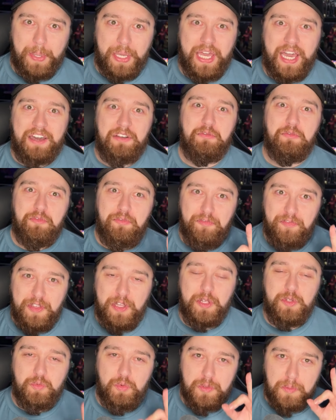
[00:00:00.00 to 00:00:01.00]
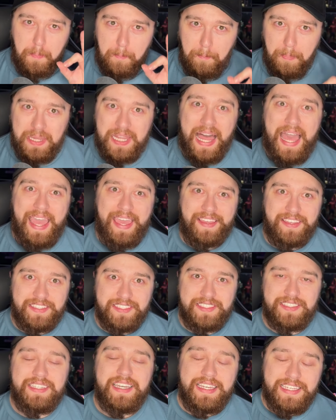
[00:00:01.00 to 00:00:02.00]
gun filled with
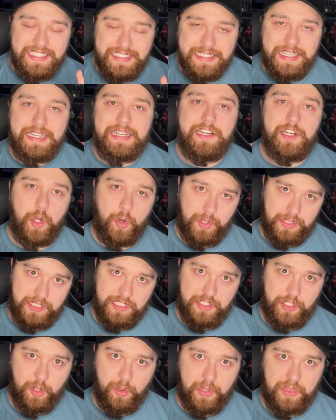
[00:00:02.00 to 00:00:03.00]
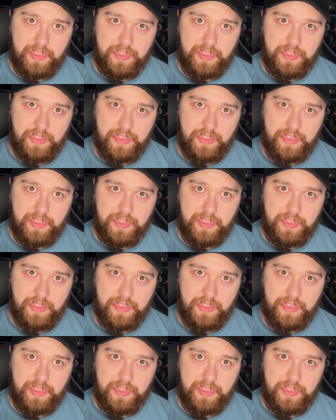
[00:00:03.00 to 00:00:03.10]
blanks. He's gonna know what to do with